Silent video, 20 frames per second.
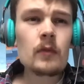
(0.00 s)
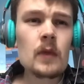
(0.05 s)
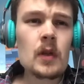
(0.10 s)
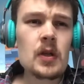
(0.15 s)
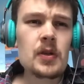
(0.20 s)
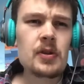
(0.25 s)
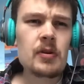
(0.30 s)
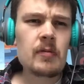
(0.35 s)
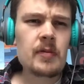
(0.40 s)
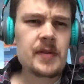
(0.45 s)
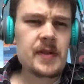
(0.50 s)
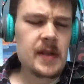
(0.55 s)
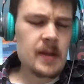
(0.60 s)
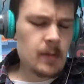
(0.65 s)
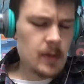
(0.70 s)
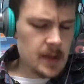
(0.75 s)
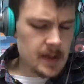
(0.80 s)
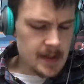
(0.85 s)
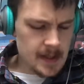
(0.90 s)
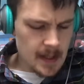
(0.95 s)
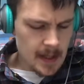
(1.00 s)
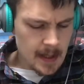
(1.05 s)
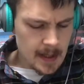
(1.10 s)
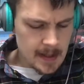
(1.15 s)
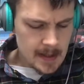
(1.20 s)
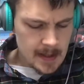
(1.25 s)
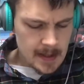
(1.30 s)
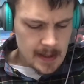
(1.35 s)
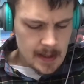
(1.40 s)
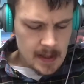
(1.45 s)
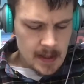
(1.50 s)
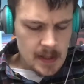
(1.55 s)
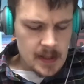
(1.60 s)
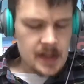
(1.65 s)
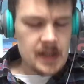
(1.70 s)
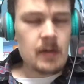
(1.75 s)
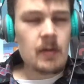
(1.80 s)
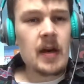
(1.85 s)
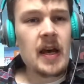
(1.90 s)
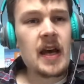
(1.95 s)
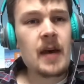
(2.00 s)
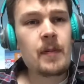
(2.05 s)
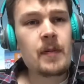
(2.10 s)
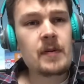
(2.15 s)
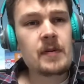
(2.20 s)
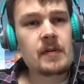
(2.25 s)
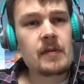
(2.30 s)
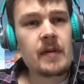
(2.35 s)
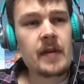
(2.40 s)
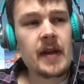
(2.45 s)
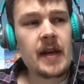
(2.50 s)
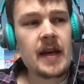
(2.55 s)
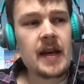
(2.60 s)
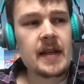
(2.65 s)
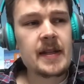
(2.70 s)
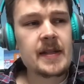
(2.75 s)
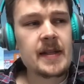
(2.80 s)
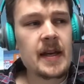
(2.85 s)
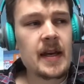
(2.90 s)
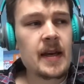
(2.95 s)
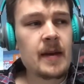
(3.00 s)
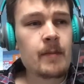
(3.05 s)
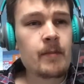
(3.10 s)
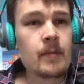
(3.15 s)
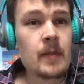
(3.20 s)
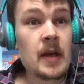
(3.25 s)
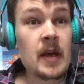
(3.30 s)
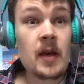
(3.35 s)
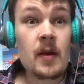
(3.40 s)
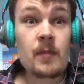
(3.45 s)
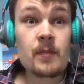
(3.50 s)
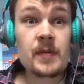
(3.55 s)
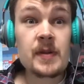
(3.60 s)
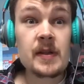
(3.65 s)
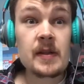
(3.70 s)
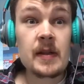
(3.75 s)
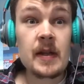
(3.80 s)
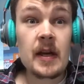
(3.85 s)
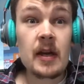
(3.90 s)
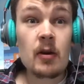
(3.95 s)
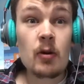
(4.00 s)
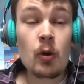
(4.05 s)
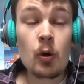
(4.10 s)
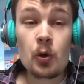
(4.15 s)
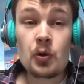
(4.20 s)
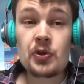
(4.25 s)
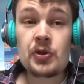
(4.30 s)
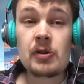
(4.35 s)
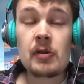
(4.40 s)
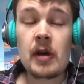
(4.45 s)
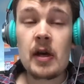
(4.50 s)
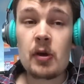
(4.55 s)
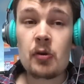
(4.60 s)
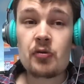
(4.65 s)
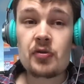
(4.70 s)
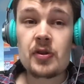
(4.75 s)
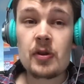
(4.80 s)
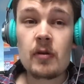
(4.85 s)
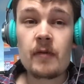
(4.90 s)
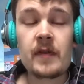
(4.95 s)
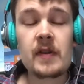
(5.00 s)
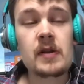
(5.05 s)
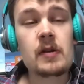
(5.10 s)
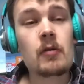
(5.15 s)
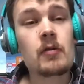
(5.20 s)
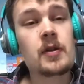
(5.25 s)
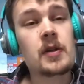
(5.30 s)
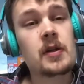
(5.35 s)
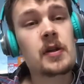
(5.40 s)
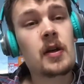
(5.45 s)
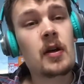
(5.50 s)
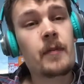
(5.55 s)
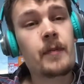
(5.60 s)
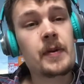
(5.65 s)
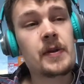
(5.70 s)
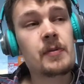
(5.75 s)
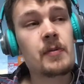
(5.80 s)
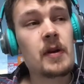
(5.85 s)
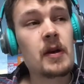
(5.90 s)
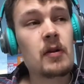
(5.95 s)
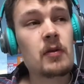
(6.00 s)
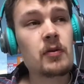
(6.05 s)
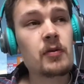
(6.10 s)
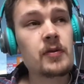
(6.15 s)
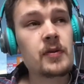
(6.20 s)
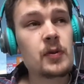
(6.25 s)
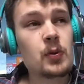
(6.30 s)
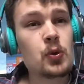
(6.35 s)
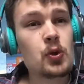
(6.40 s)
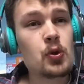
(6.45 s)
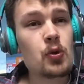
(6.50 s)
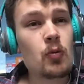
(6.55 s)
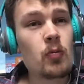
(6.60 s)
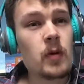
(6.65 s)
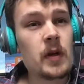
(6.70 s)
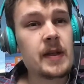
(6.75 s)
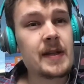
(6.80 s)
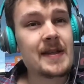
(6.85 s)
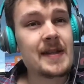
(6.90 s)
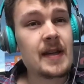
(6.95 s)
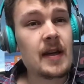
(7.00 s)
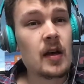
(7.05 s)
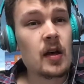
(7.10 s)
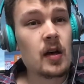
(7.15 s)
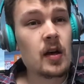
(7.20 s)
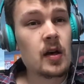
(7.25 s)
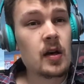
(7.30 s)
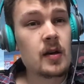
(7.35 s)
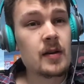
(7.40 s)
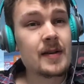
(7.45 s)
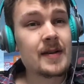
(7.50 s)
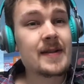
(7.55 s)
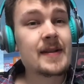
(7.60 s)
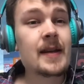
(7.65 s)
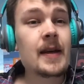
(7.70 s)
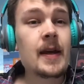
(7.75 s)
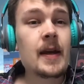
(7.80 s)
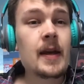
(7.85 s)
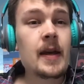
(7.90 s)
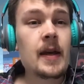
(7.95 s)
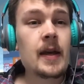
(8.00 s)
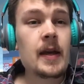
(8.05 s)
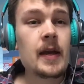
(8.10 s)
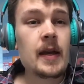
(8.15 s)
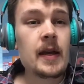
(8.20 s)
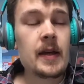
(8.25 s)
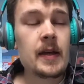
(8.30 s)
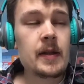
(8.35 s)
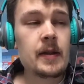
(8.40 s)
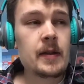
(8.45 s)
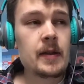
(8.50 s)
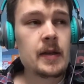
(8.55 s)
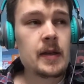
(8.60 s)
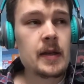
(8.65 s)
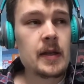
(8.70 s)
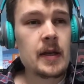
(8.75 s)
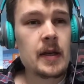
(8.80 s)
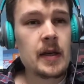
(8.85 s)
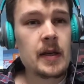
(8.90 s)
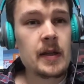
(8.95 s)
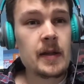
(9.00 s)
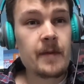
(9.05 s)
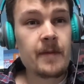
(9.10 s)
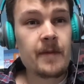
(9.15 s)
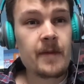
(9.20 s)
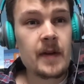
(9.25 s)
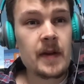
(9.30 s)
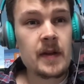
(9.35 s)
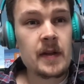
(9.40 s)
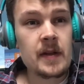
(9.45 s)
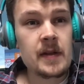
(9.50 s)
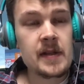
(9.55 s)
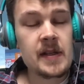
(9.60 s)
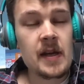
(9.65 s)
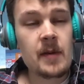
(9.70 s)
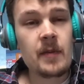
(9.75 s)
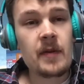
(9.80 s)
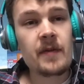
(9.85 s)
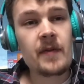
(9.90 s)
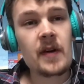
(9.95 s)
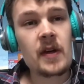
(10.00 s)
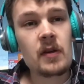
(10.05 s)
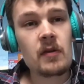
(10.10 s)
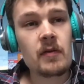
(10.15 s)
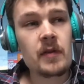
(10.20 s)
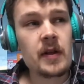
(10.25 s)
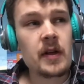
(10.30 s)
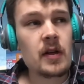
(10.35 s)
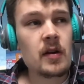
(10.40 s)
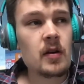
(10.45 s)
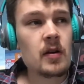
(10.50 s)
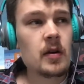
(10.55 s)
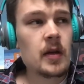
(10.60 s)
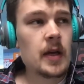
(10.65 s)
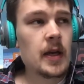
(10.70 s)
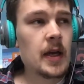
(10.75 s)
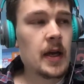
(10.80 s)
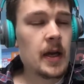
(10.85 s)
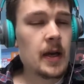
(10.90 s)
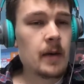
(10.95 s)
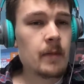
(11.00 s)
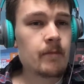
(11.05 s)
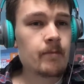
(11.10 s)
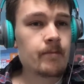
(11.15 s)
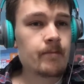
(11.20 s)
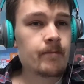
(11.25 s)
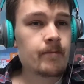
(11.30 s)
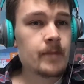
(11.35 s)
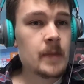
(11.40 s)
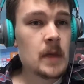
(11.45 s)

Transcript: So we'll see what happens with that. Hibs, they are also out of the Scottish Cup as well, losing 2-1 to Hearts in the semi final there.